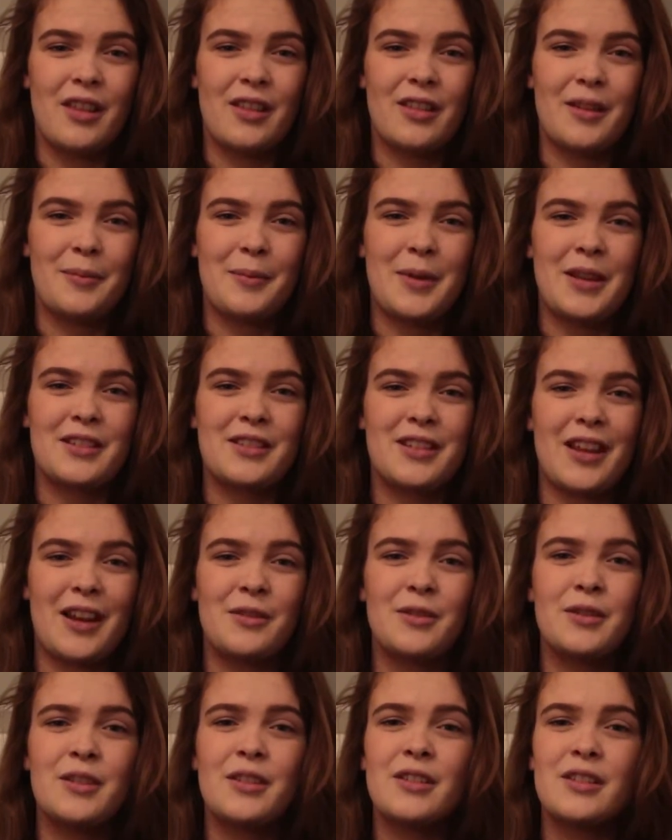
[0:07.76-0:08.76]
That may
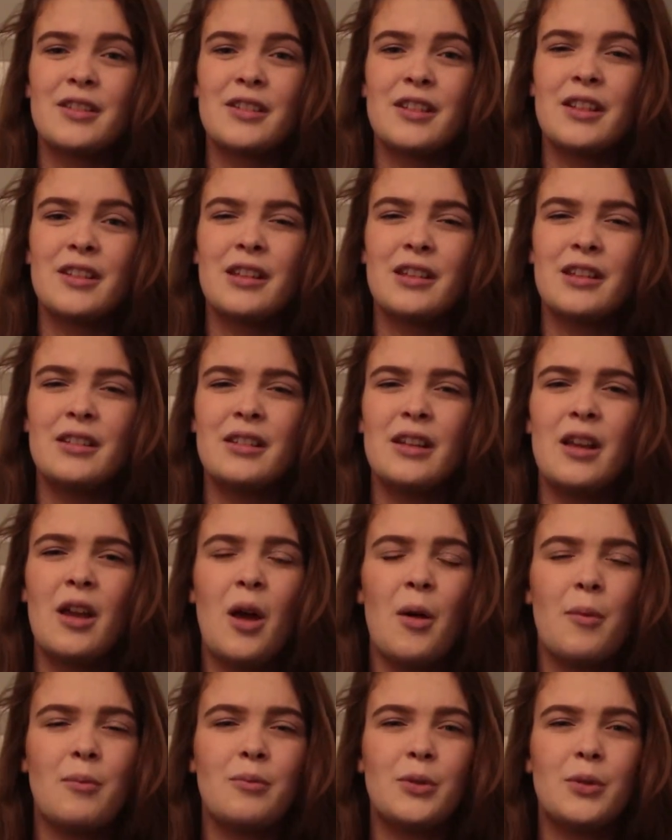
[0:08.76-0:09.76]
sound conceited,
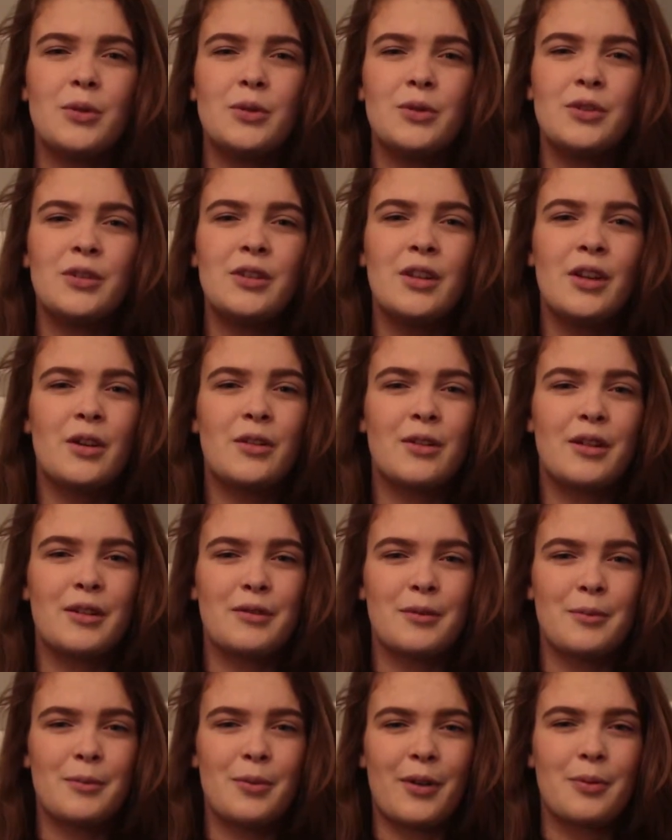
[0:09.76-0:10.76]
bold, or
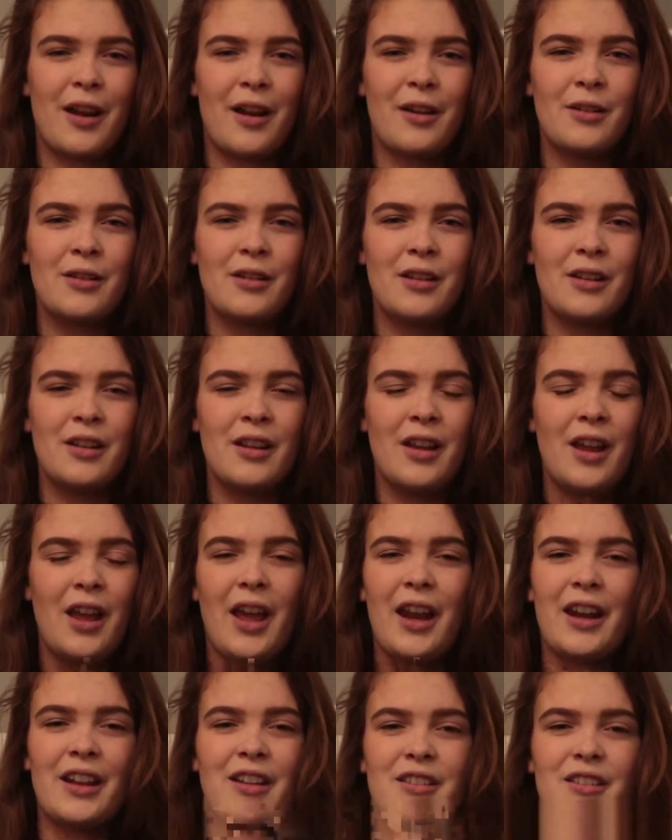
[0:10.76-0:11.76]
even proud,
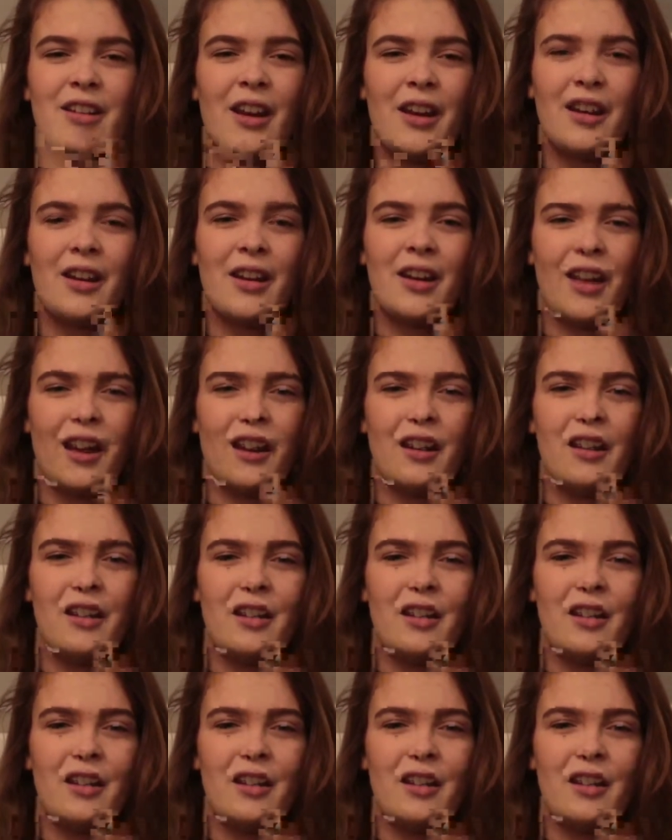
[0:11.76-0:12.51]
and it's none of that.